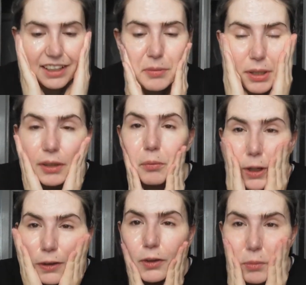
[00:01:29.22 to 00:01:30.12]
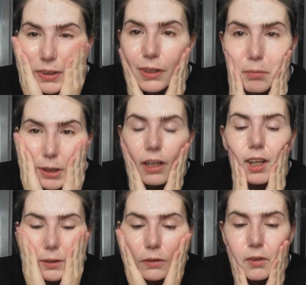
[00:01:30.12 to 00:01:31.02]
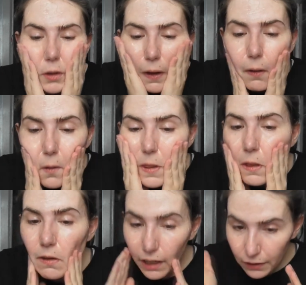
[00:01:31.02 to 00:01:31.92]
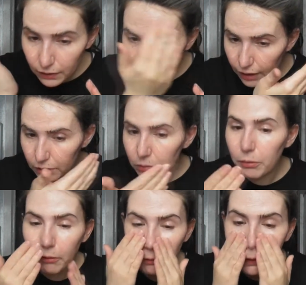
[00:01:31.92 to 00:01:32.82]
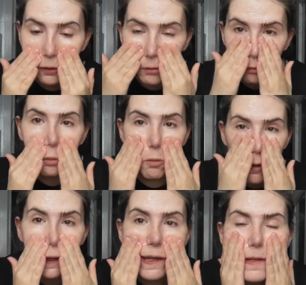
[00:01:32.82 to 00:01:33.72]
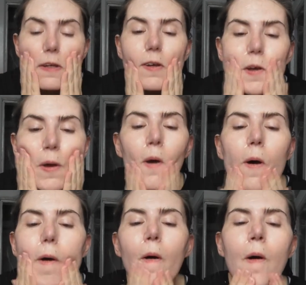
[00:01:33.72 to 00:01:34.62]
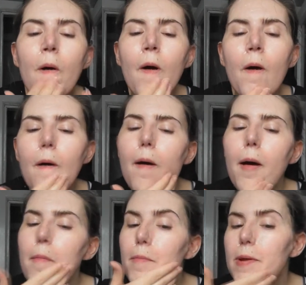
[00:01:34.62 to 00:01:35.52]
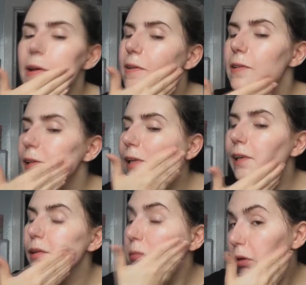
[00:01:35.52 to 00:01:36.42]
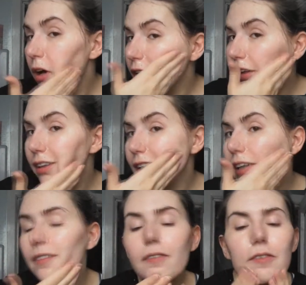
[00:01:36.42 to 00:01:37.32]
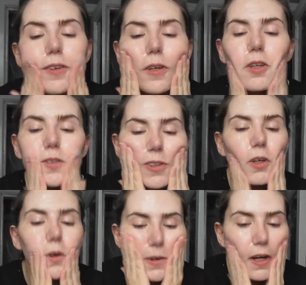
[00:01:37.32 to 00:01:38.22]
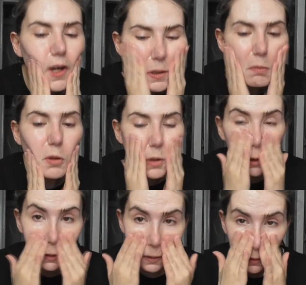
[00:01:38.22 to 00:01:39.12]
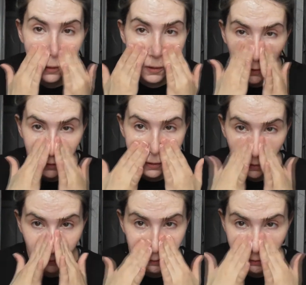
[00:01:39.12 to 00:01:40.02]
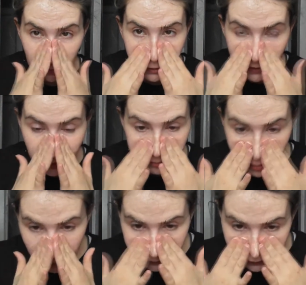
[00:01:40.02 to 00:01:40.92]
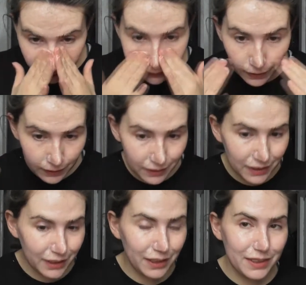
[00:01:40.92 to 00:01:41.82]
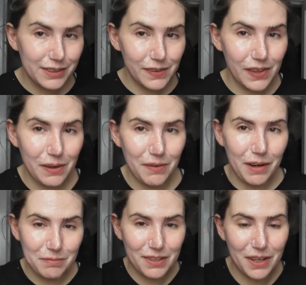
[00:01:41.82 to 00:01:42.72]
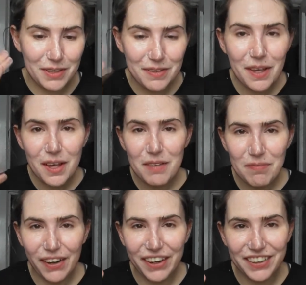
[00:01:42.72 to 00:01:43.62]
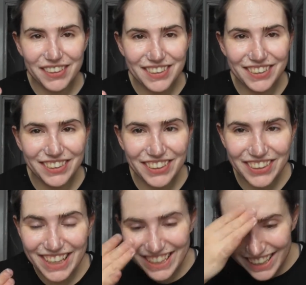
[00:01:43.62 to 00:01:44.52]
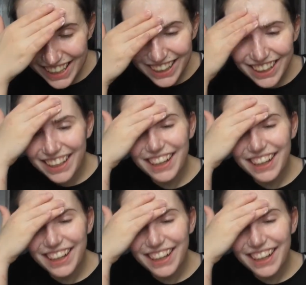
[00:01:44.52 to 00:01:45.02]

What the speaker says: Because while I do my deep cleanse, the hairline will get wet and potentially get product in it. So I put the dry shampoo in so that when I'm done, my hair doesn't look greasy.